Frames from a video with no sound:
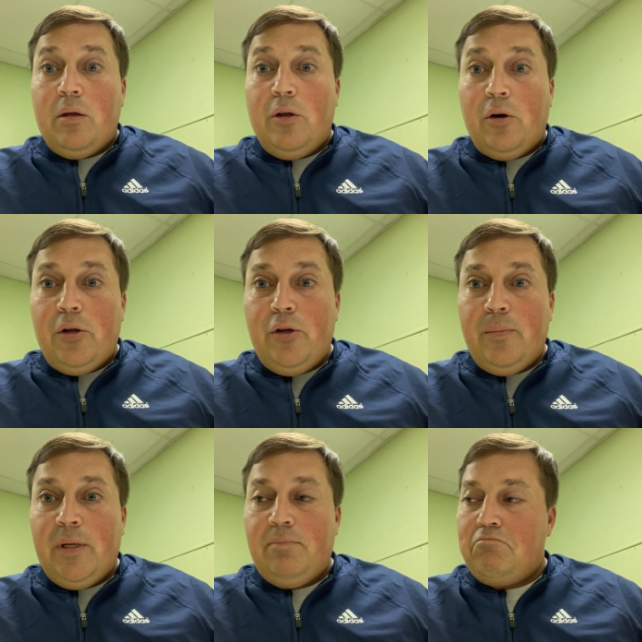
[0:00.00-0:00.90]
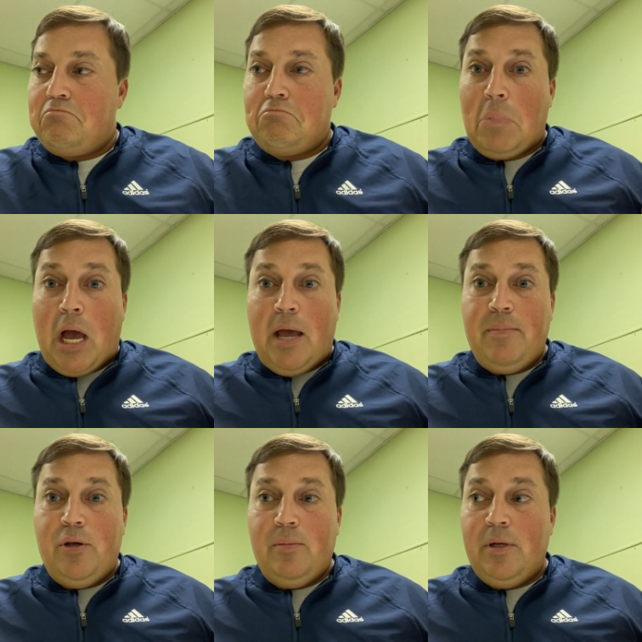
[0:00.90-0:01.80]
You're human. I'm
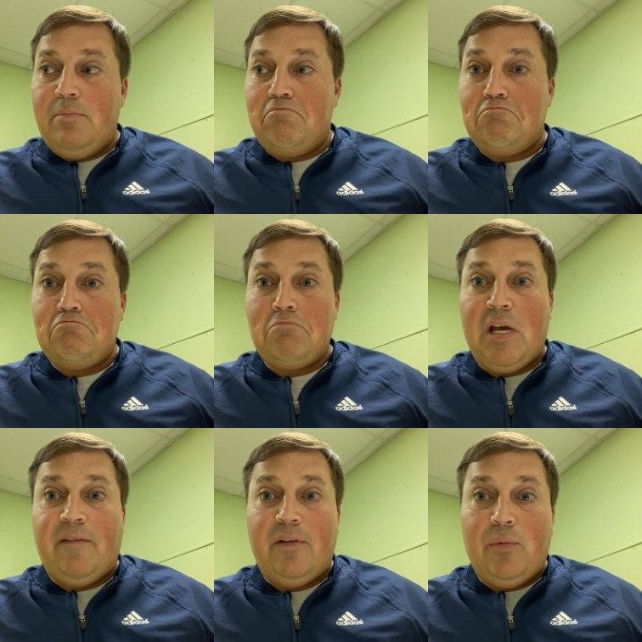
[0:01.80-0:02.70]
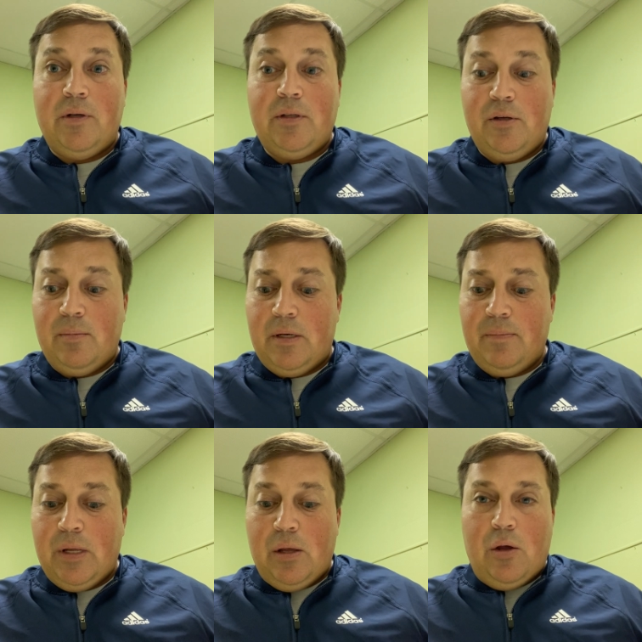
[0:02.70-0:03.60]
human. Everyone's human.
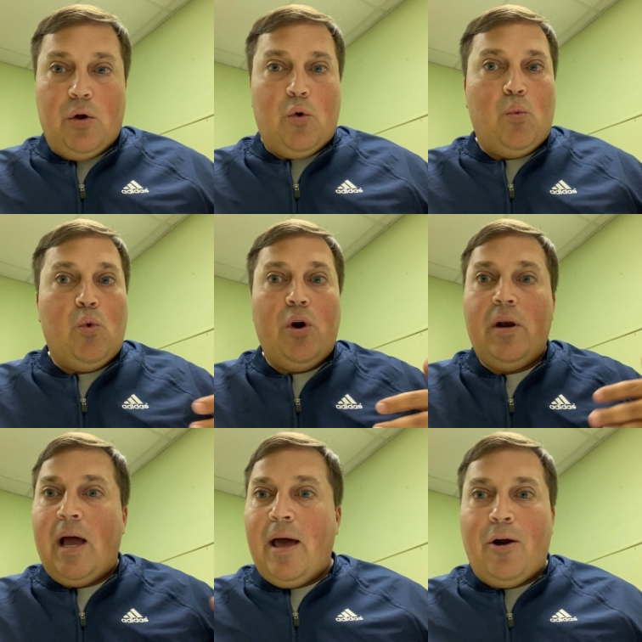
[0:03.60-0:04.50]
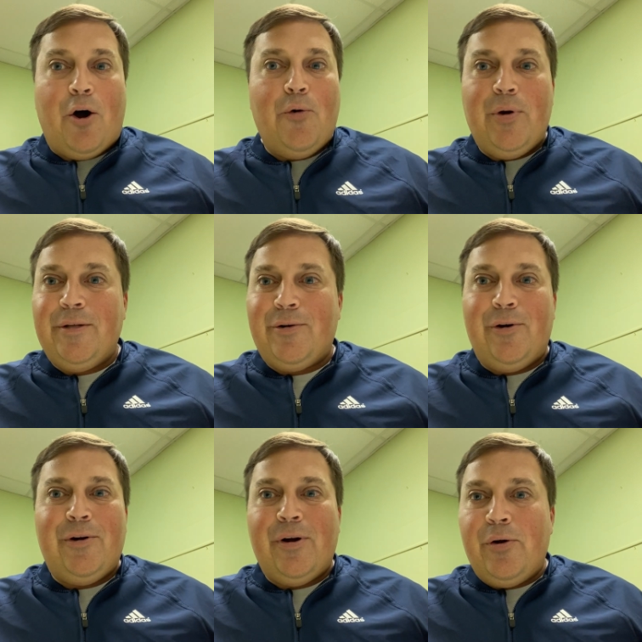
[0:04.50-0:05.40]
We're not always
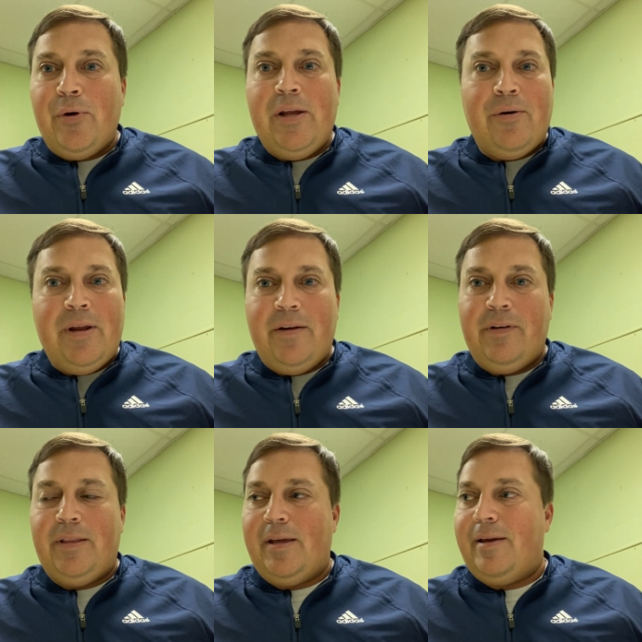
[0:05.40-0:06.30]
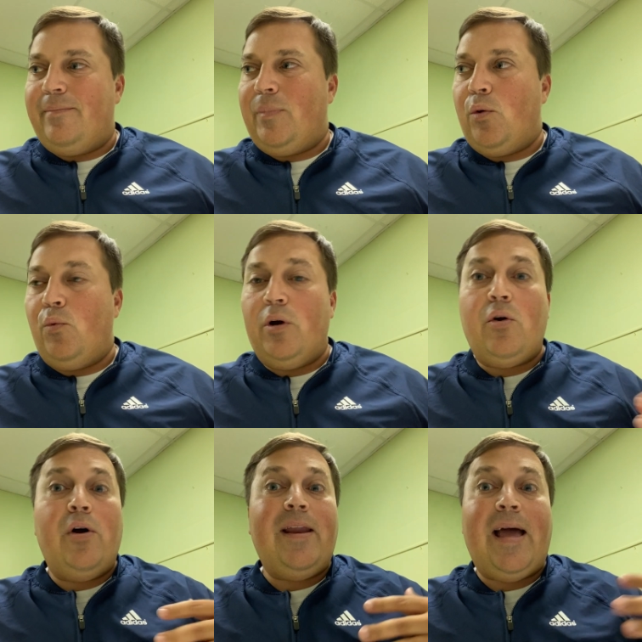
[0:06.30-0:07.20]
going to agree on everything. We're
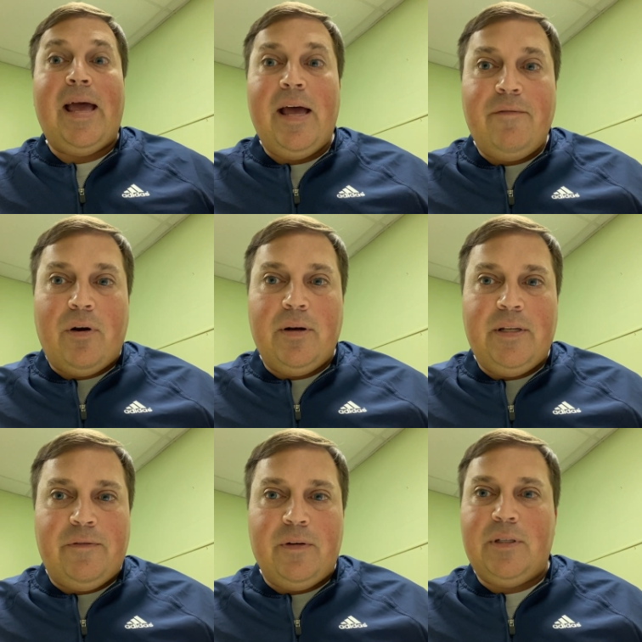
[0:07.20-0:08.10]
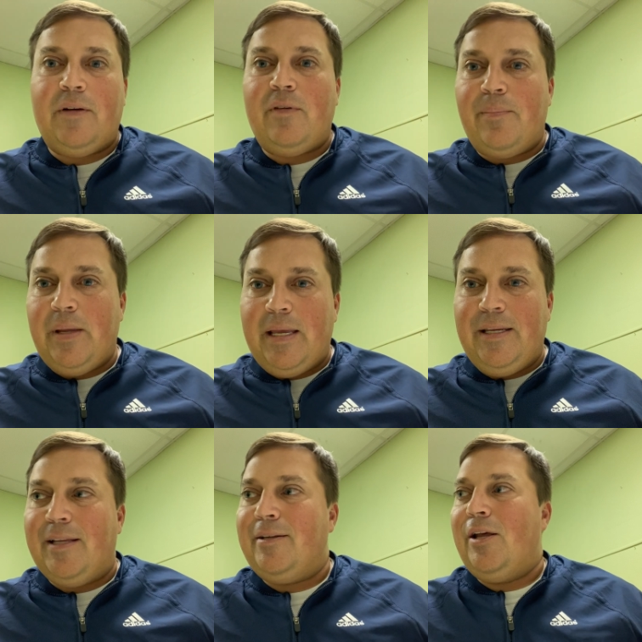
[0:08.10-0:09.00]
going to have our difference of
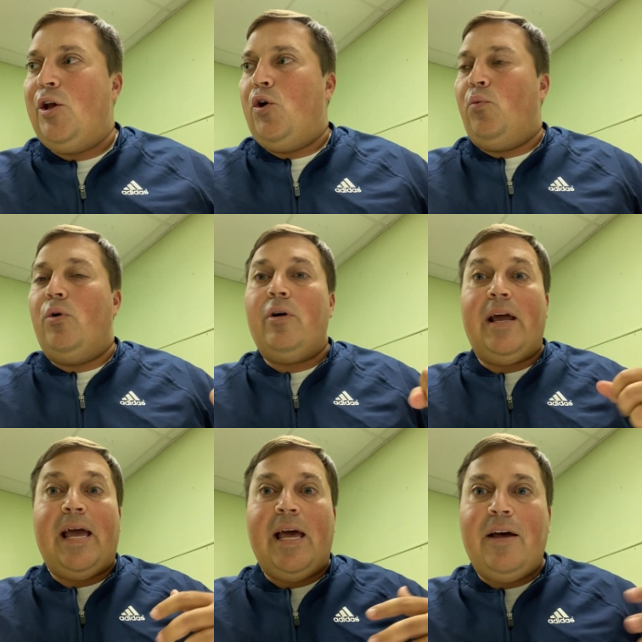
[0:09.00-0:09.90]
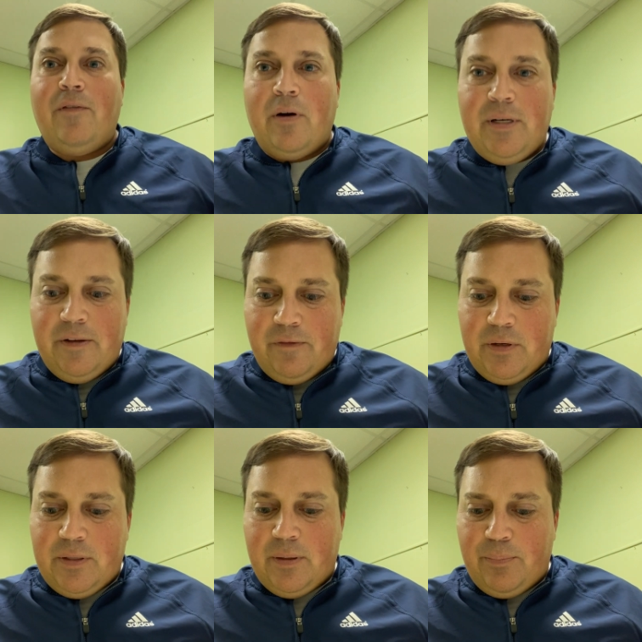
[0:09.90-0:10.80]
opinion. We're going to have our
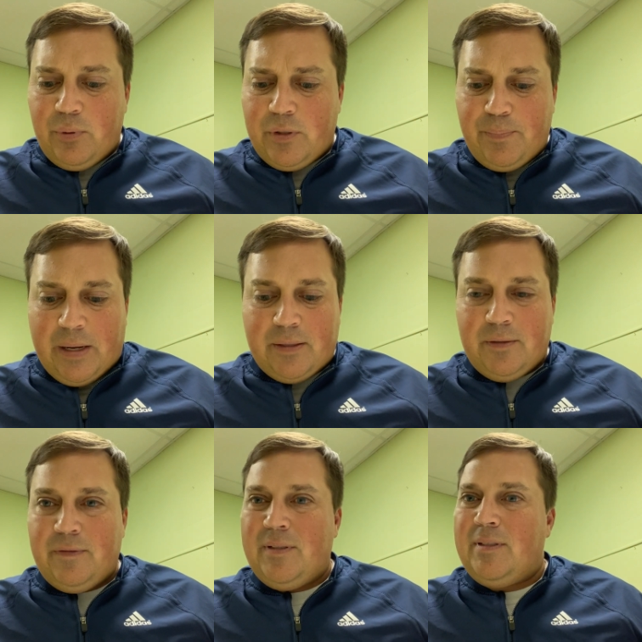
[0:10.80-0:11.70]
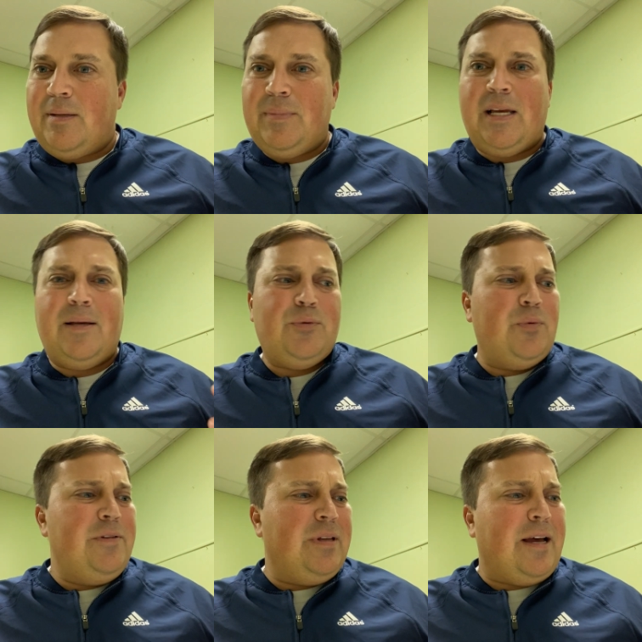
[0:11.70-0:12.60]
different perspectives. Sometimes
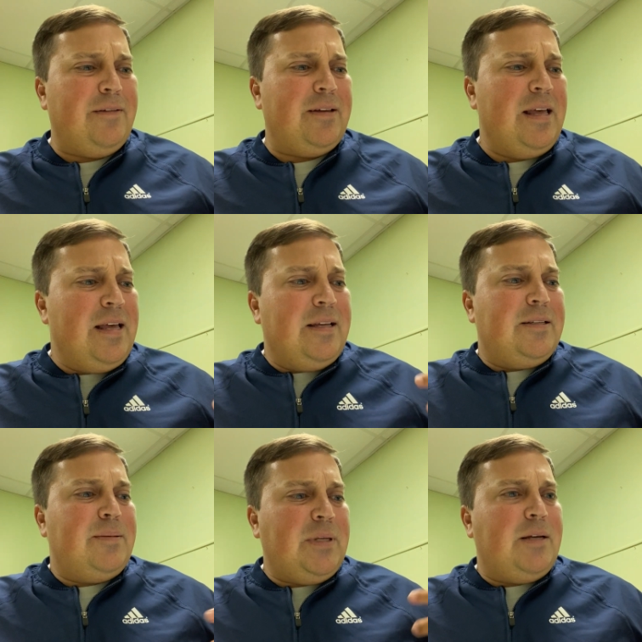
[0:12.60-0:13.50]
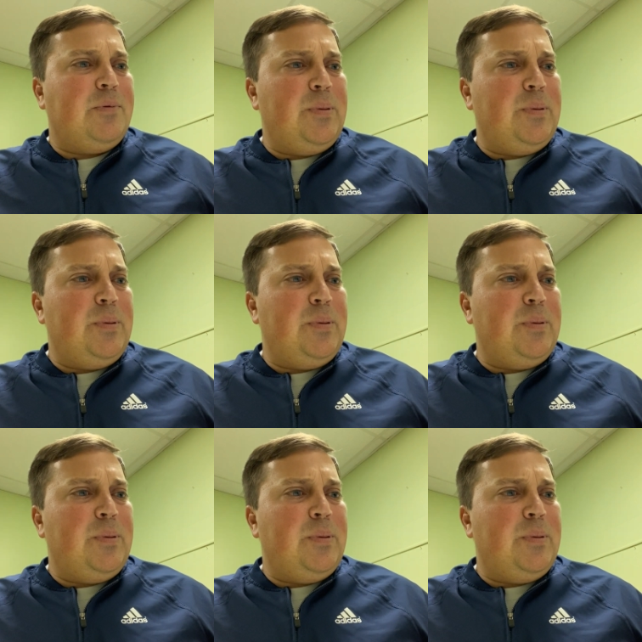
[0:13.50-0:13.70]
we, I, sometimes